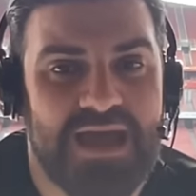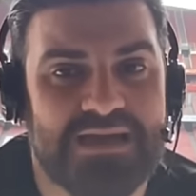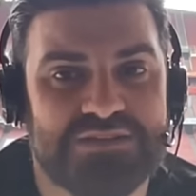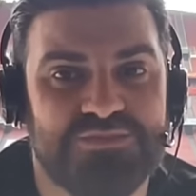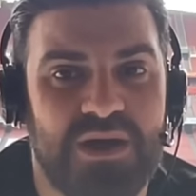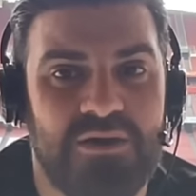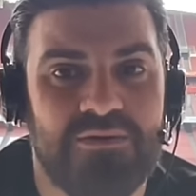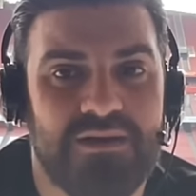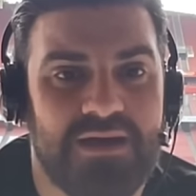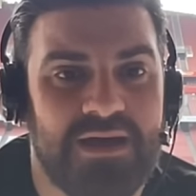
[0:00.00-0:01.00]
as
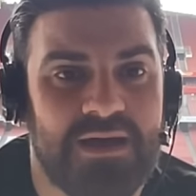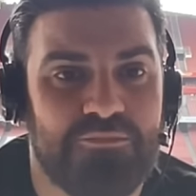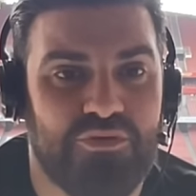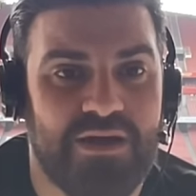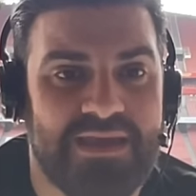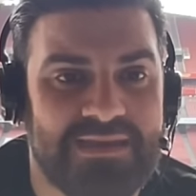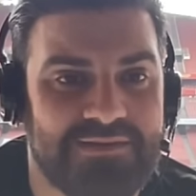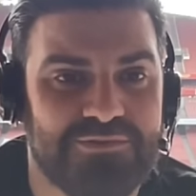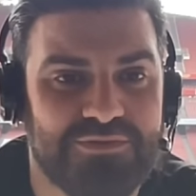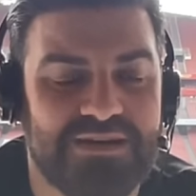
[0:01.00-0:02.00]
well, praying
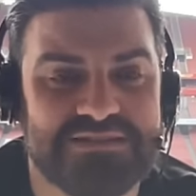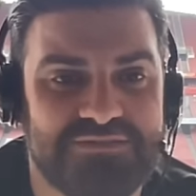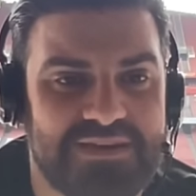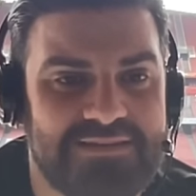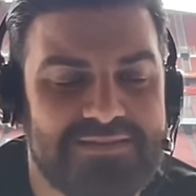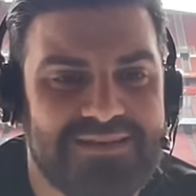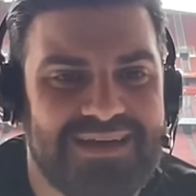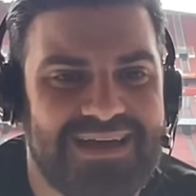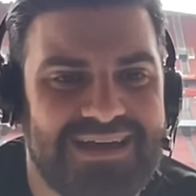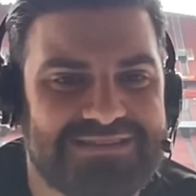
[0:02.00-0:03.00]
and all the rest of it
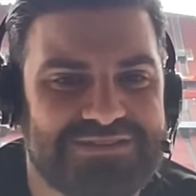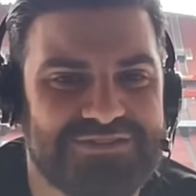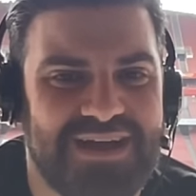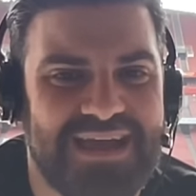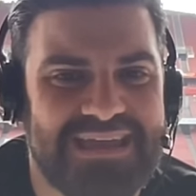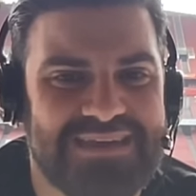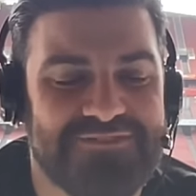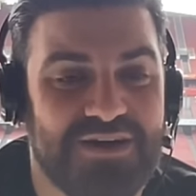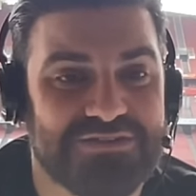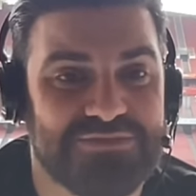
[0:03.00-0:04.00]
to try and give
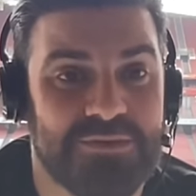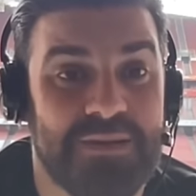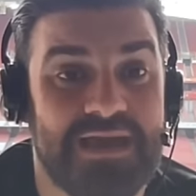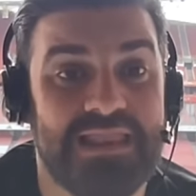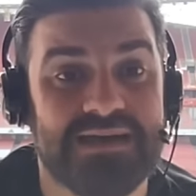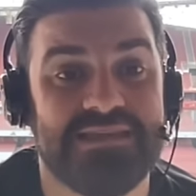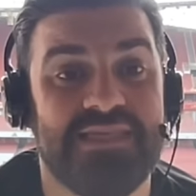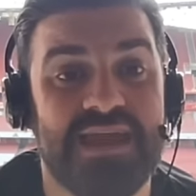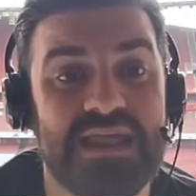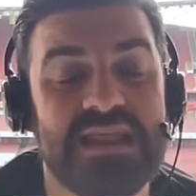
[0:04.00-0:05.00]
Arsenal the bit of luck that
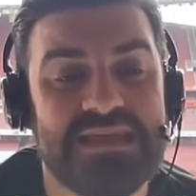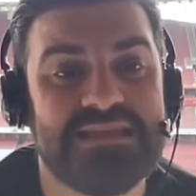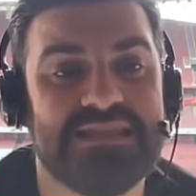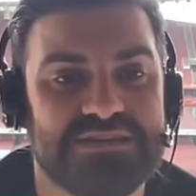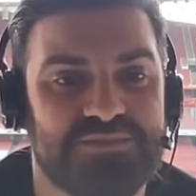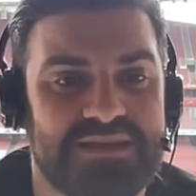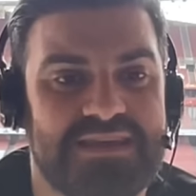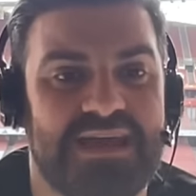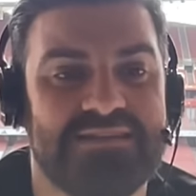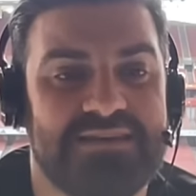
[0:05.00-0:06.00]
they're going to need this
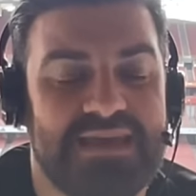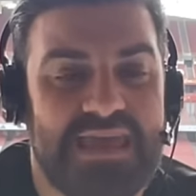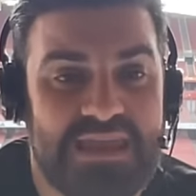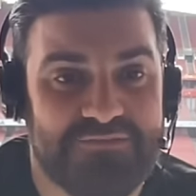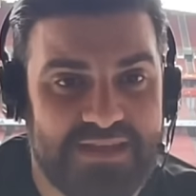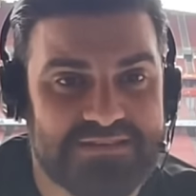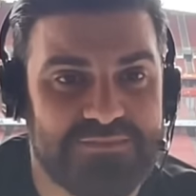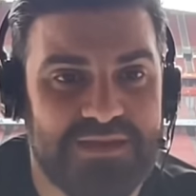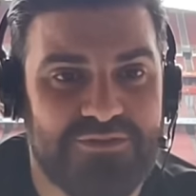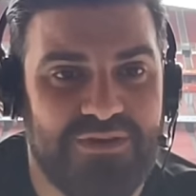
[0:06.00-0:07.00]
weekend if they're to
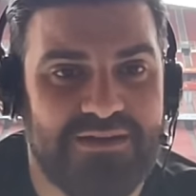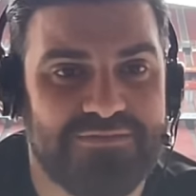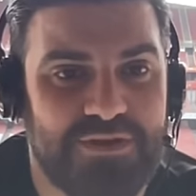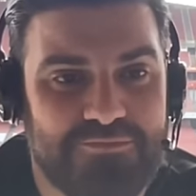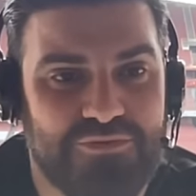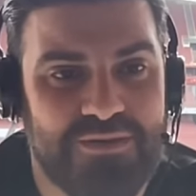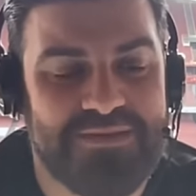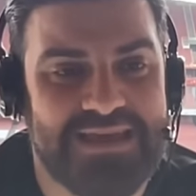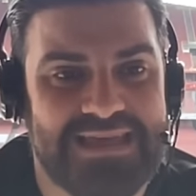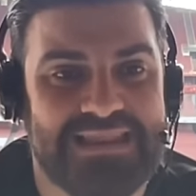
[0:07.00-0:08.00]
be crowned
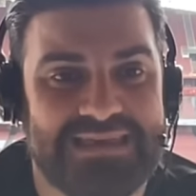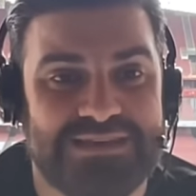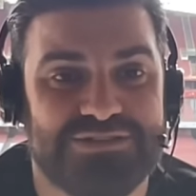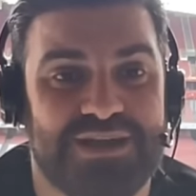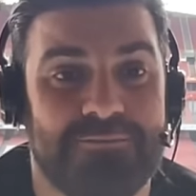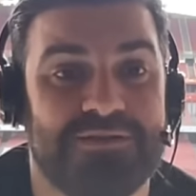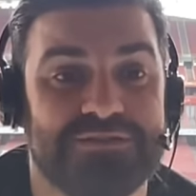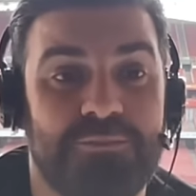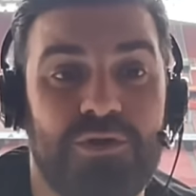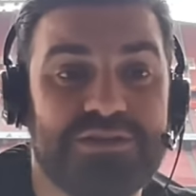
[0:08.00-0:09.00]
Premier League champions.
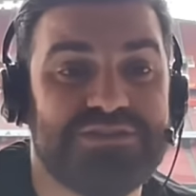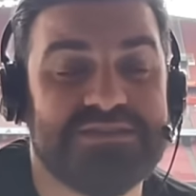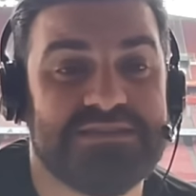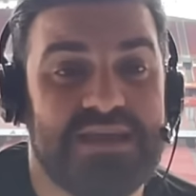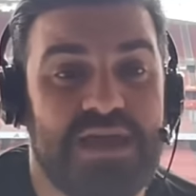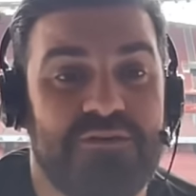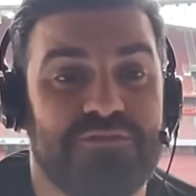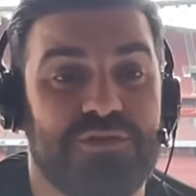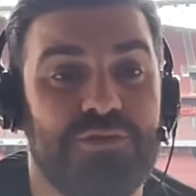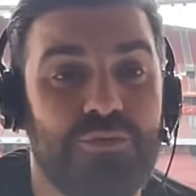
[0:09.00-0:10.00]
Apologies
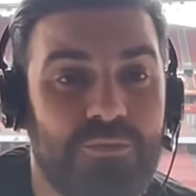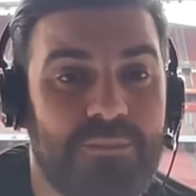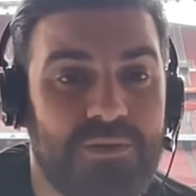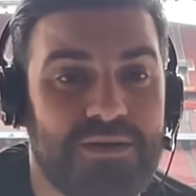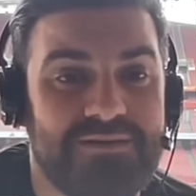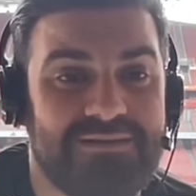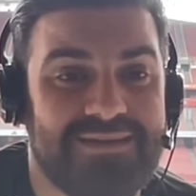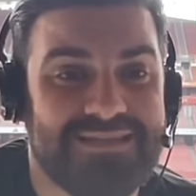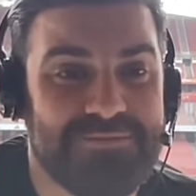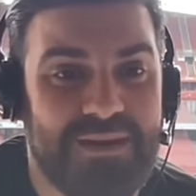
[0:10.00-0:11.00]
for the lawnmower
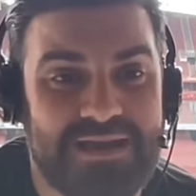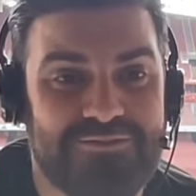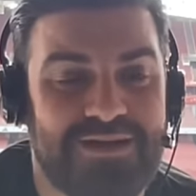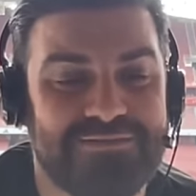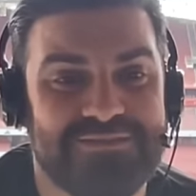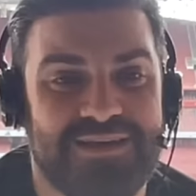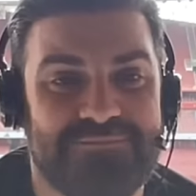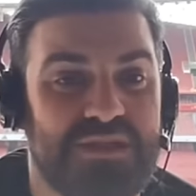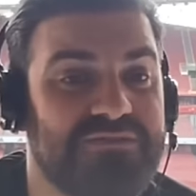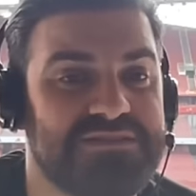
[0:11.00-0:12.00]
in the background.
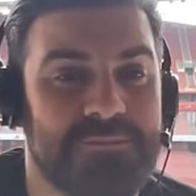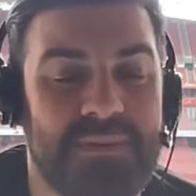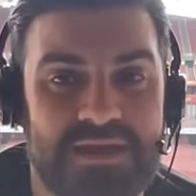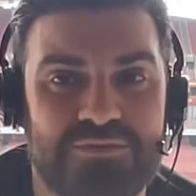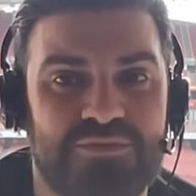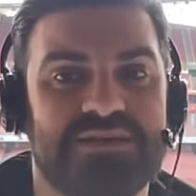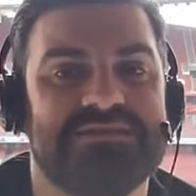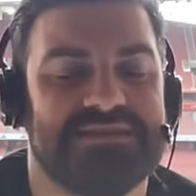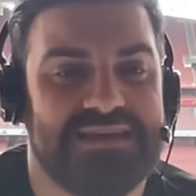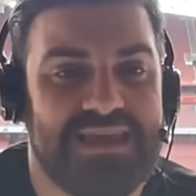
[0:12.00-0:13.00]
There is a bit of
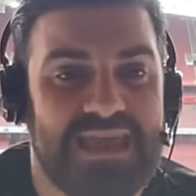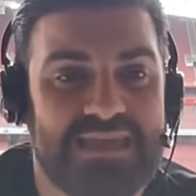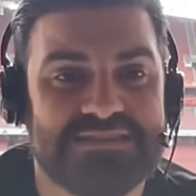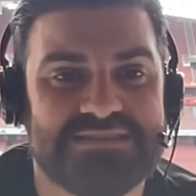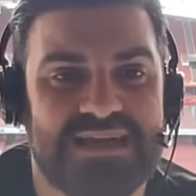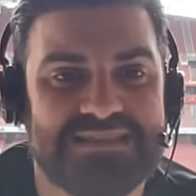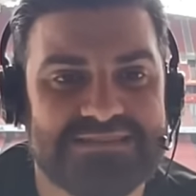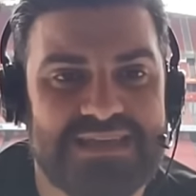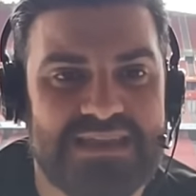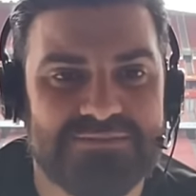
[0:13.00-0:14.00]
noise inside the
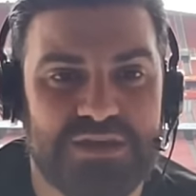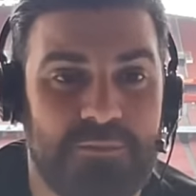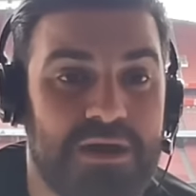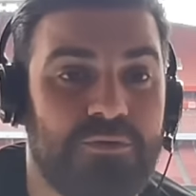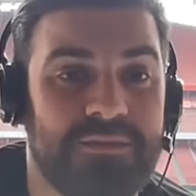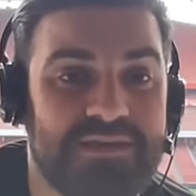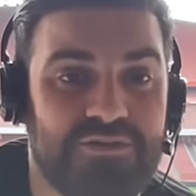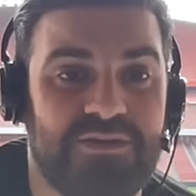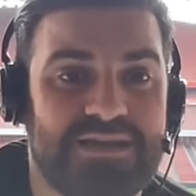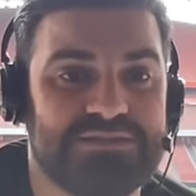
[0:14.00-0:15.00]
stadium, so it might not be the
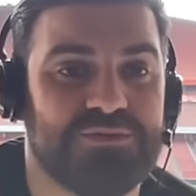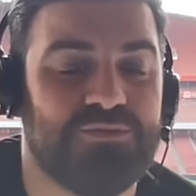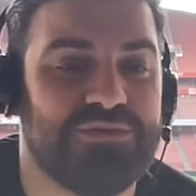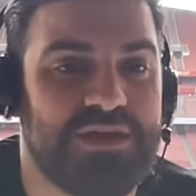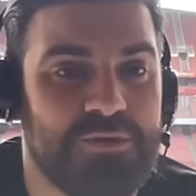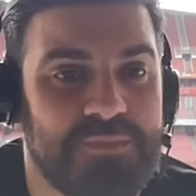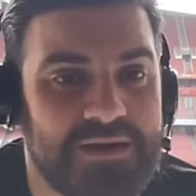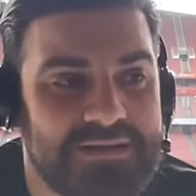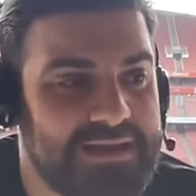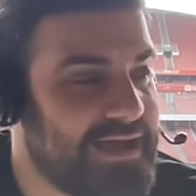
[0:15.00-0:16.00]
greatest audio,
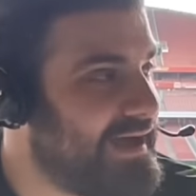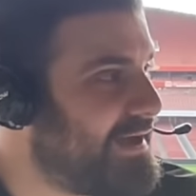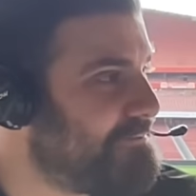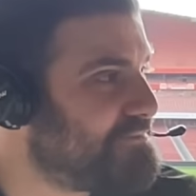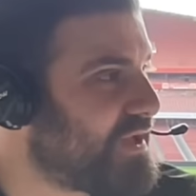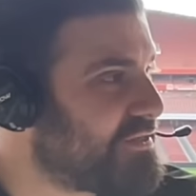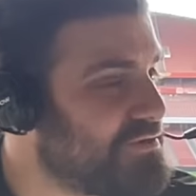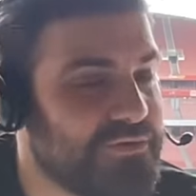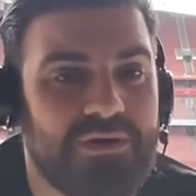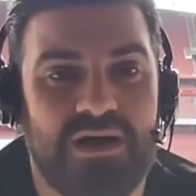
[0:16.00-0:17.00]
but I
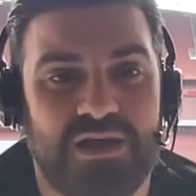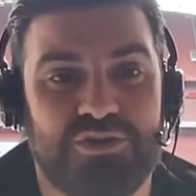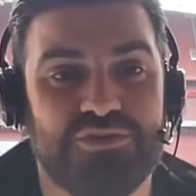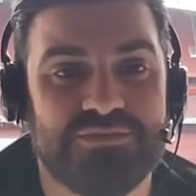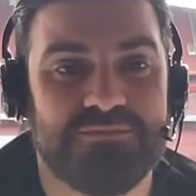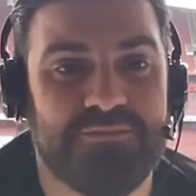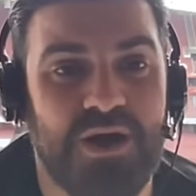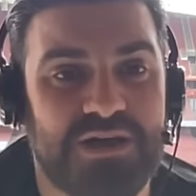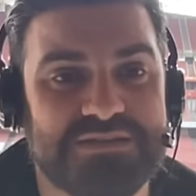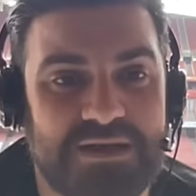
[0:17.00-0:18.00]
thought I couldn't
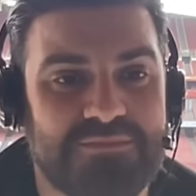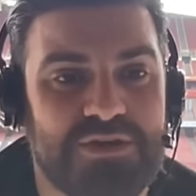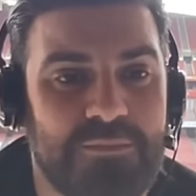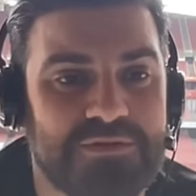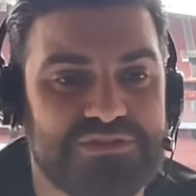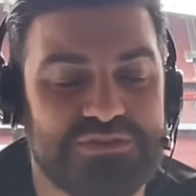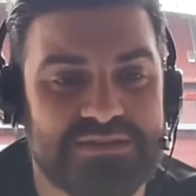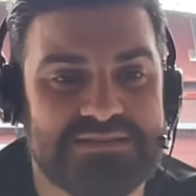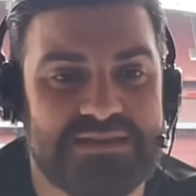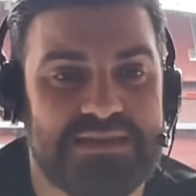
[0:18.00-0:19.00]
pass up the
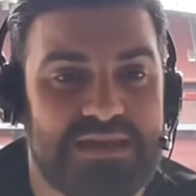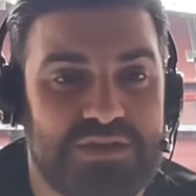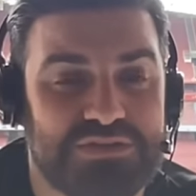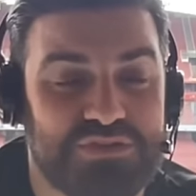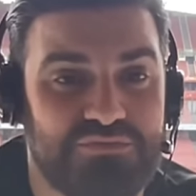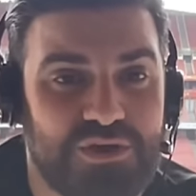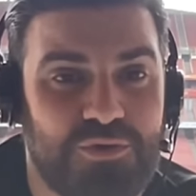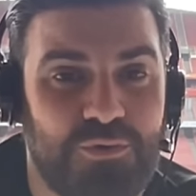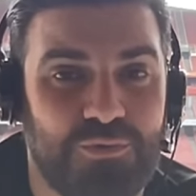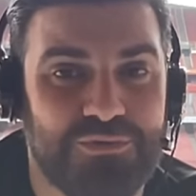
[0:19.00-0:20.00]
opportunity to
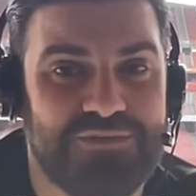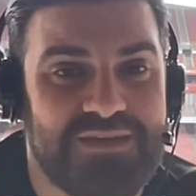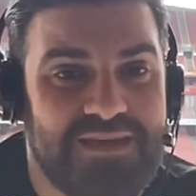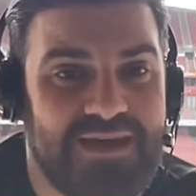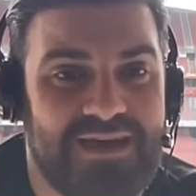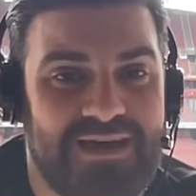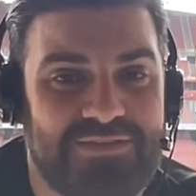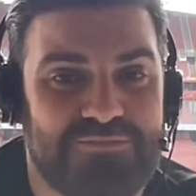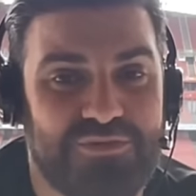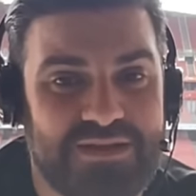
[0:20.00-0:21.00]
record
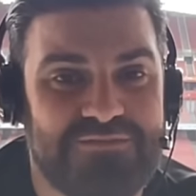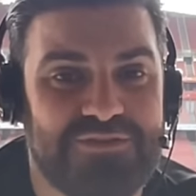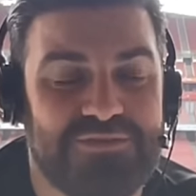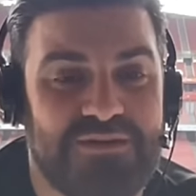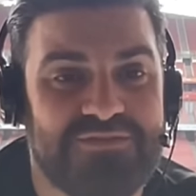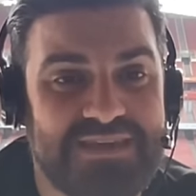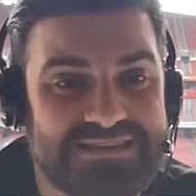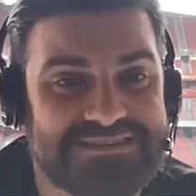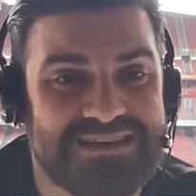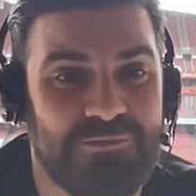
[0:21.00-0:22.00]
the preview of
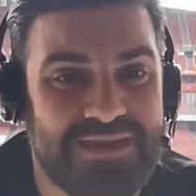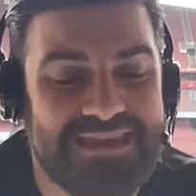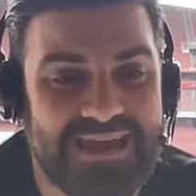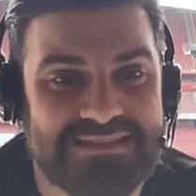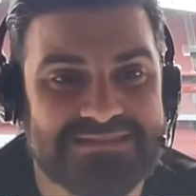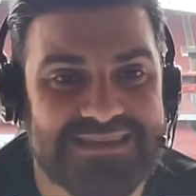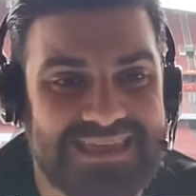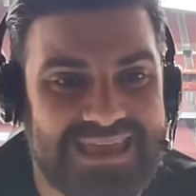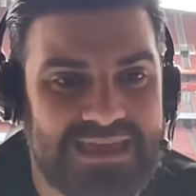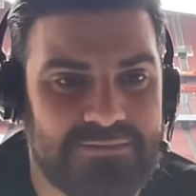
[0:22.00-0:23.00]
this weekend's
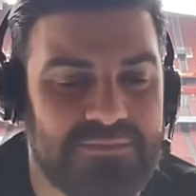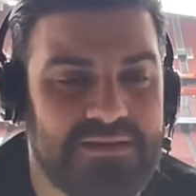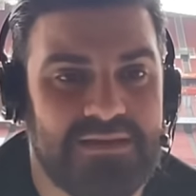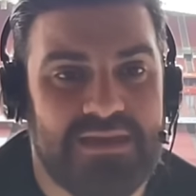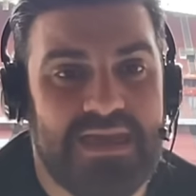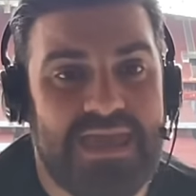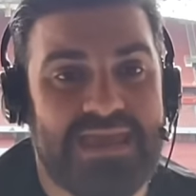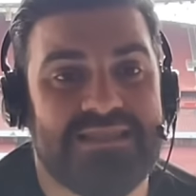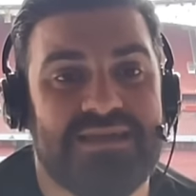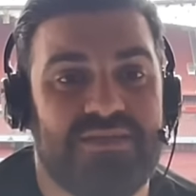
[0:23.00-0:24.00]
game
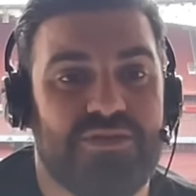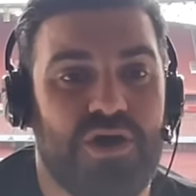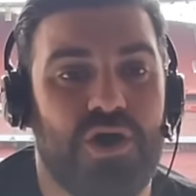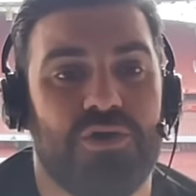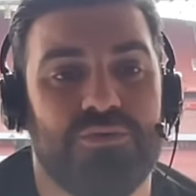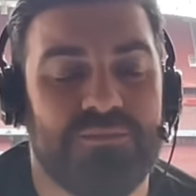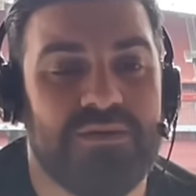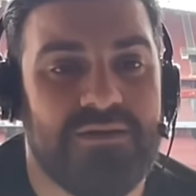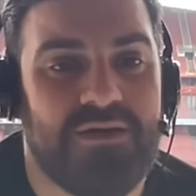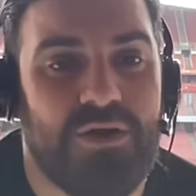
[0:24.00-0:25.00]
in the home
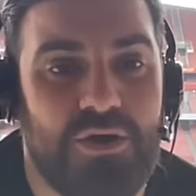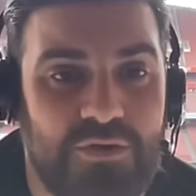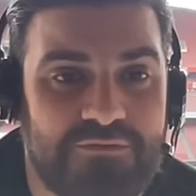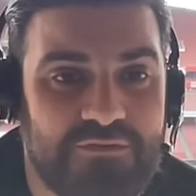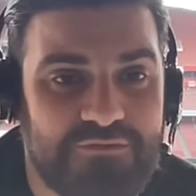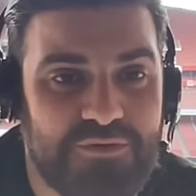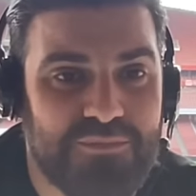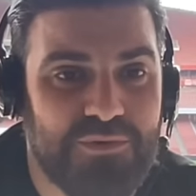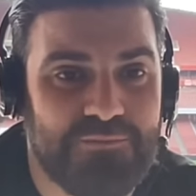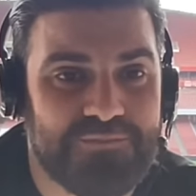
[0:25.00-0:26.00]
of
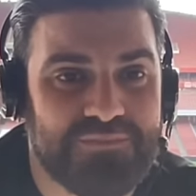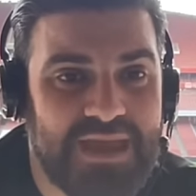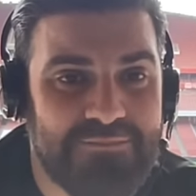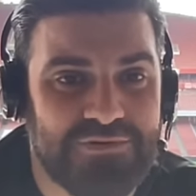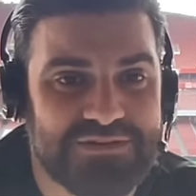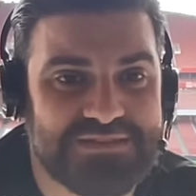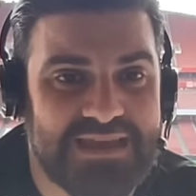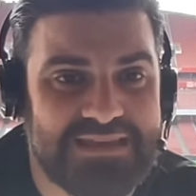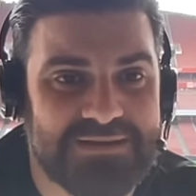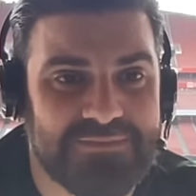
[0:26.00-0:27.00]
football, Emirates
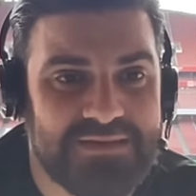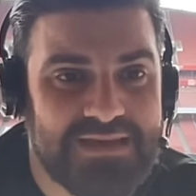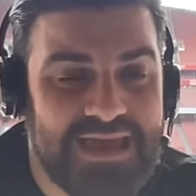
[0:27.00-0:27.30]
Stadium.